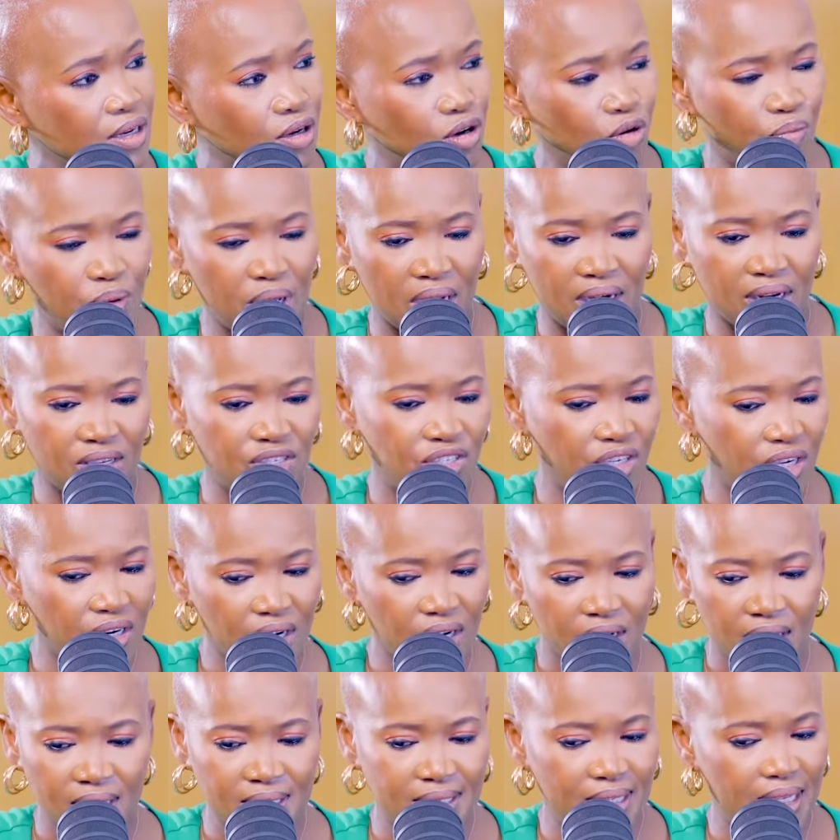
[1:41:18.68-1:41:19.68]
It could be under
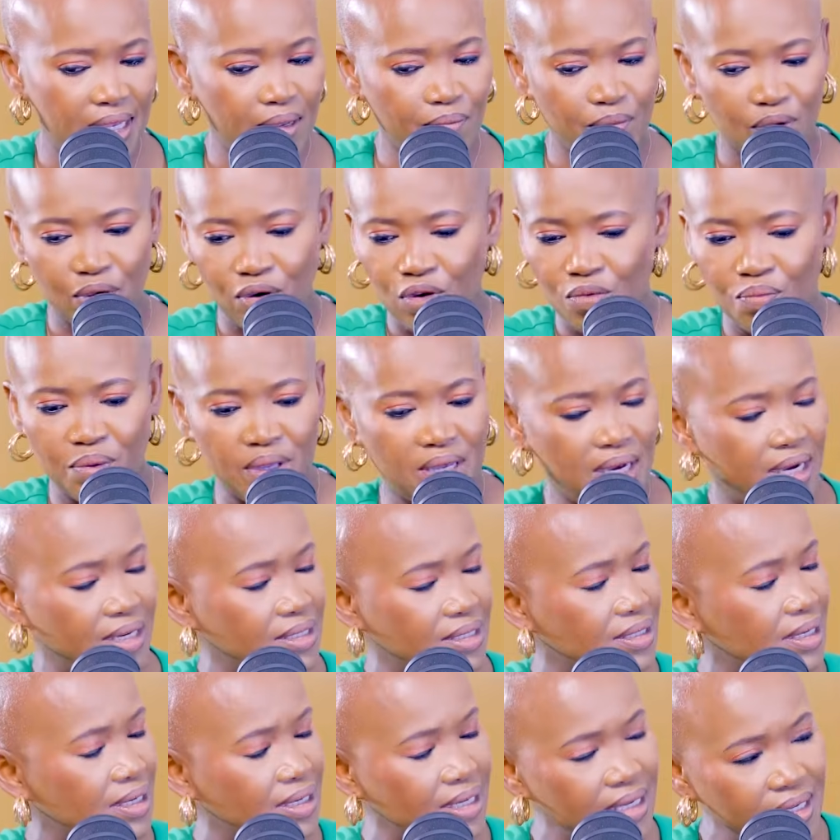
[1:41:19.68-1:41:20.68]
journalism, it could be
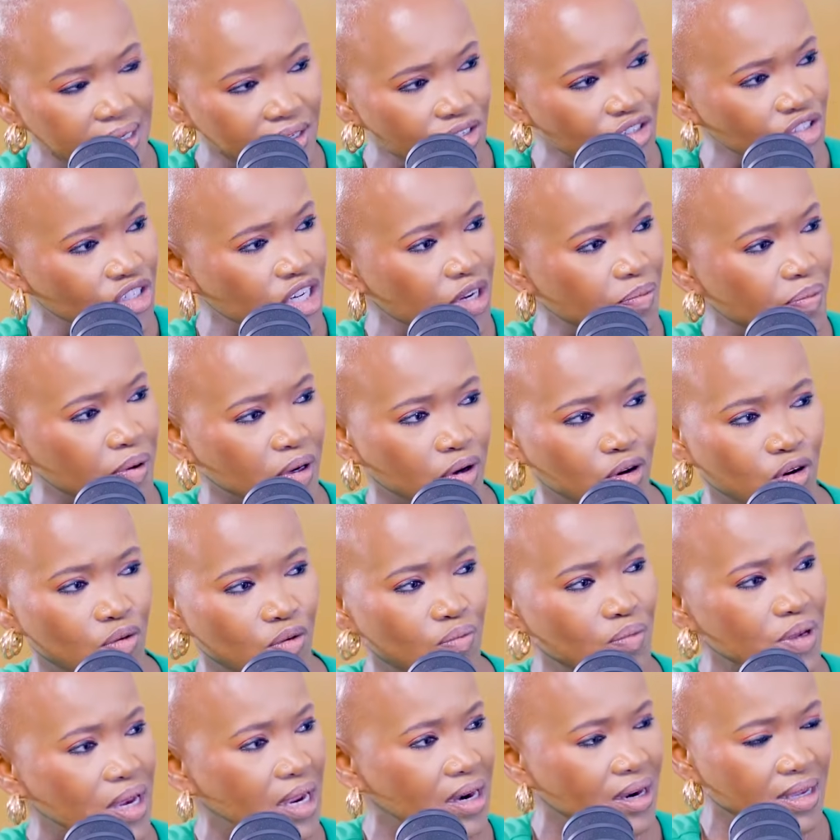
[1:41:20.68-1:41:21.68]
under leadership, it
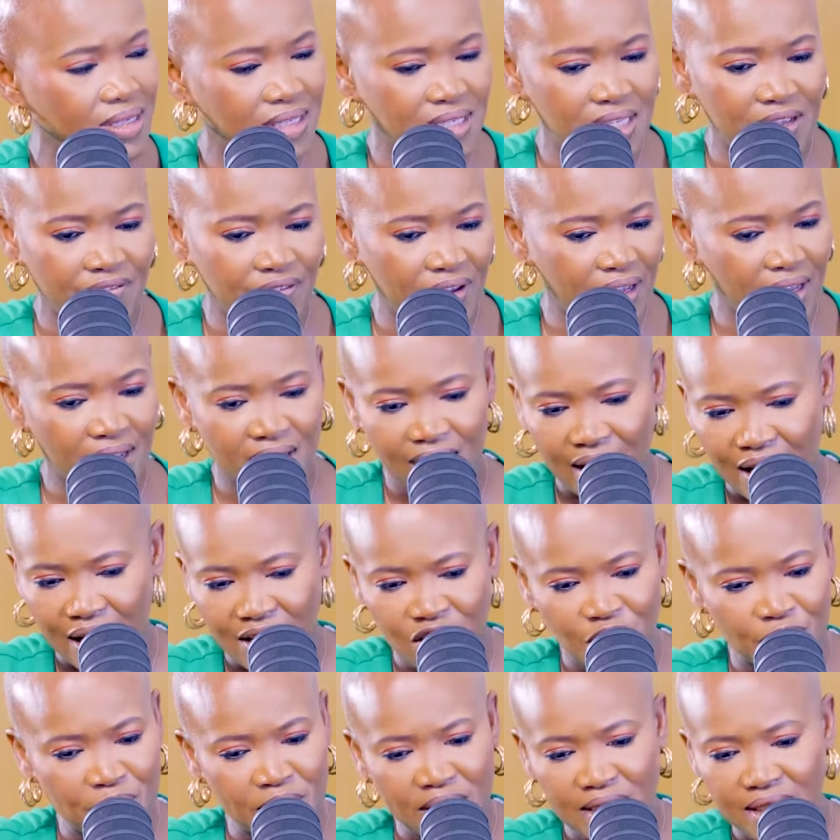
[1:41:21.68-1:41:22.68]
could be under civic
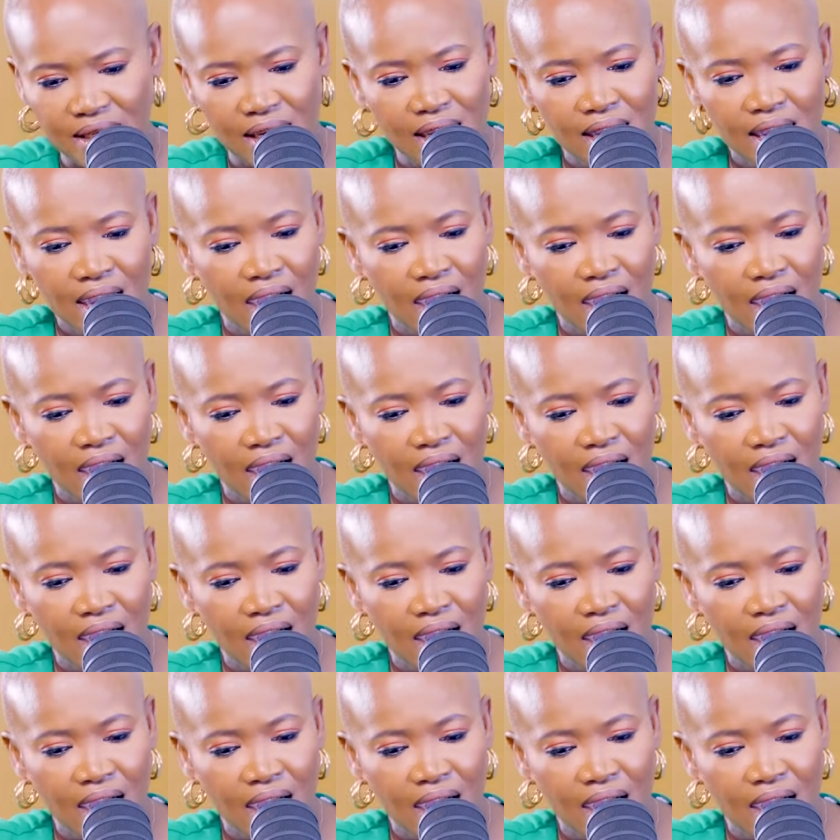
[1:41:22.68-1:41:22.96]
engagement.